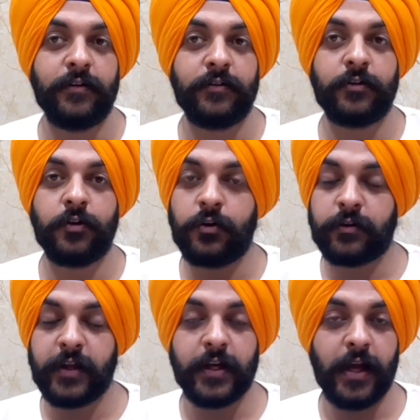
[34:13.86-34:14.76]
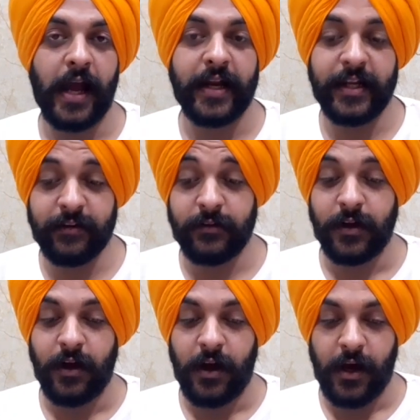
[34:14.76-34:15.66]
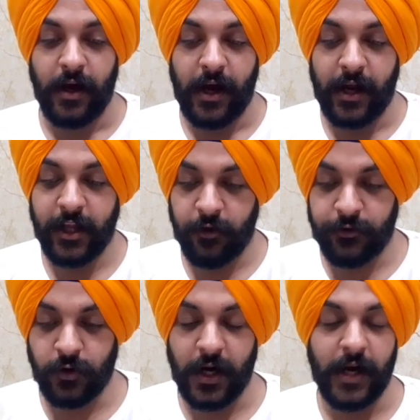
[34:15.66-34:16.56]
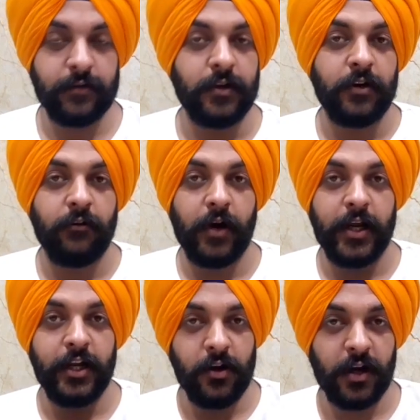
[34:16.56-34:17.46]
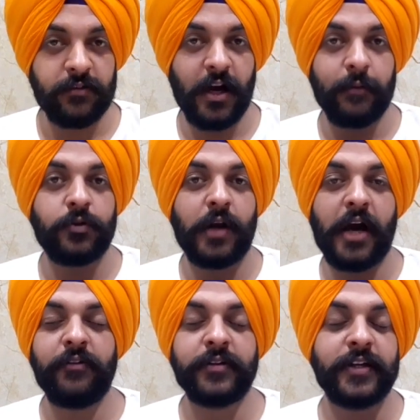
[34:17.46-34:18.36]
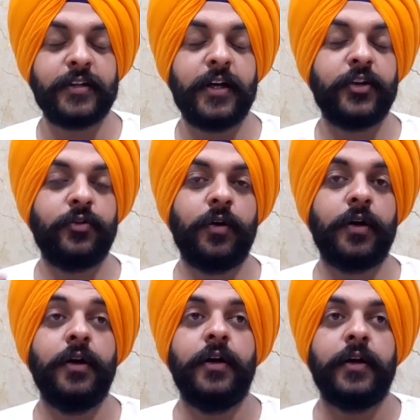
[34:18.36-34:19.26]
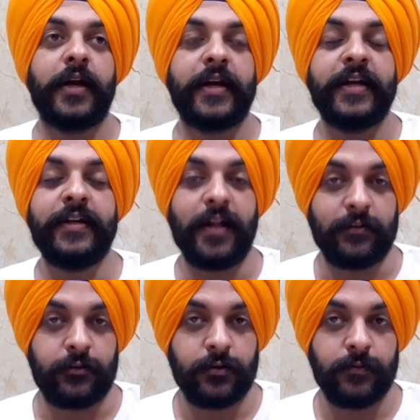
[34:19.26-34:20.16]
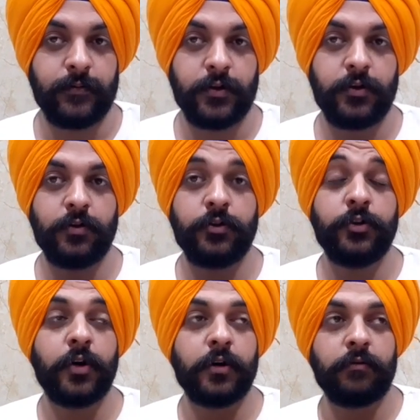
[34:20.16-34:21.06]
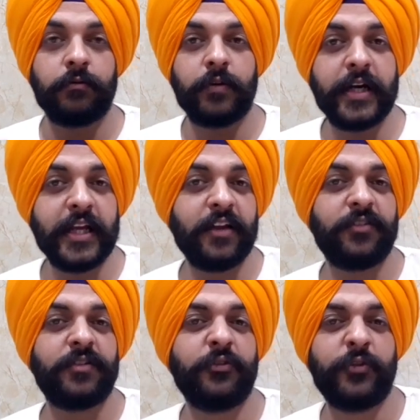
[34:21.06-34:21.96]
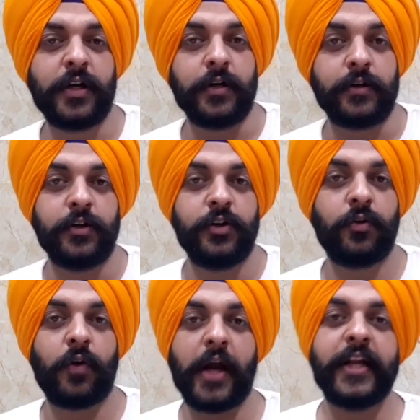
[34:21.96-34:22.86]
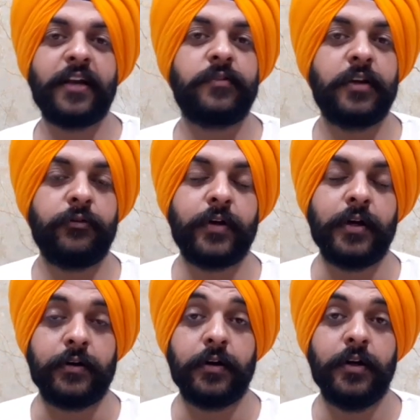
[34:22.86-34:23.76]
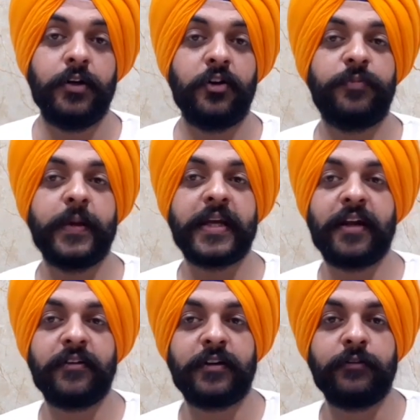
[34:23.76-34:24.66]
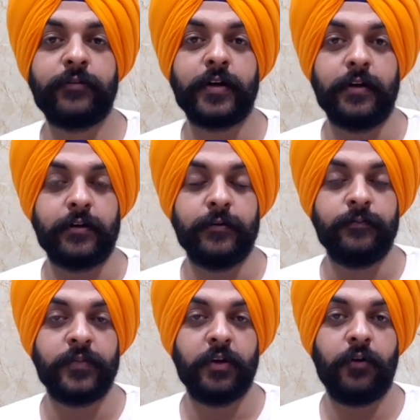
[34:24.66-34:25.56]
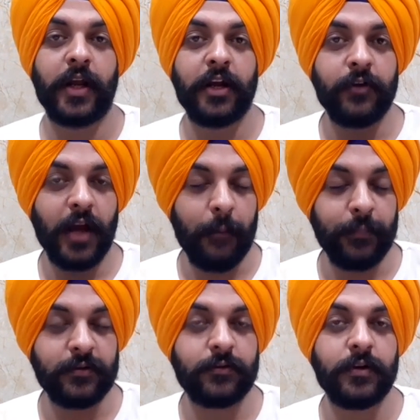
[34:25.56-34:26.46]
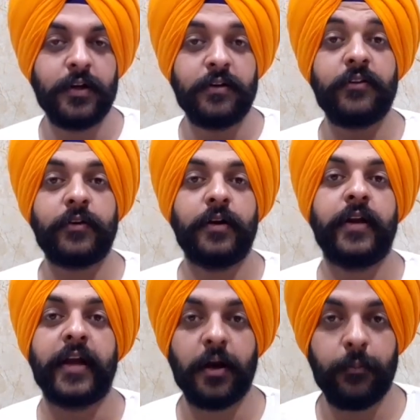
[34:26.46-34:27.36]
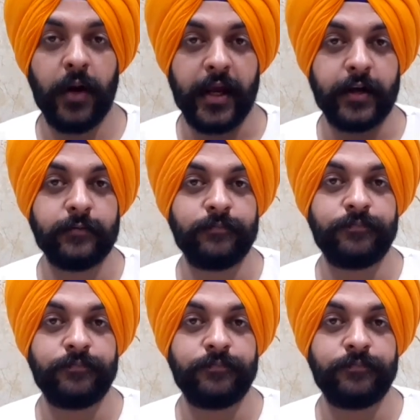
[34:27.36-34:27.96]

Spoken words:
So don't think any of you guys in your exam, never think that you are getting tensed. Your reading is difficult, your writing is difficult, your speaking is difficult. Whenever it happens, just take a break.